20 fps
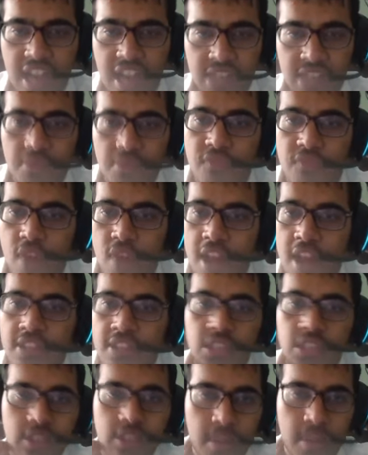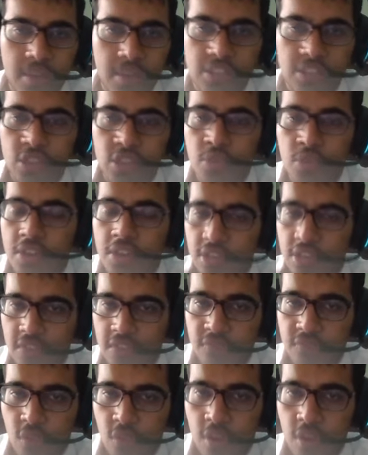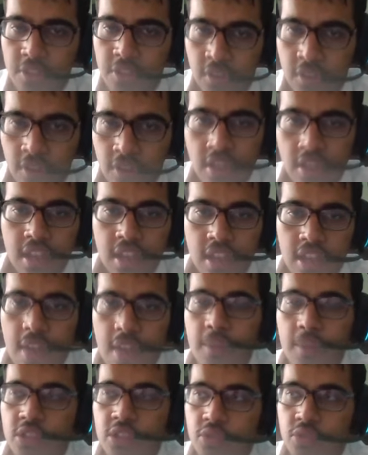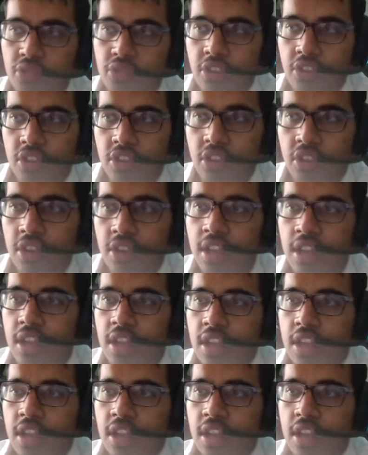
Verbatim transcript: As for France, they're coming into this one in good form. Uh, they're coming into this one good.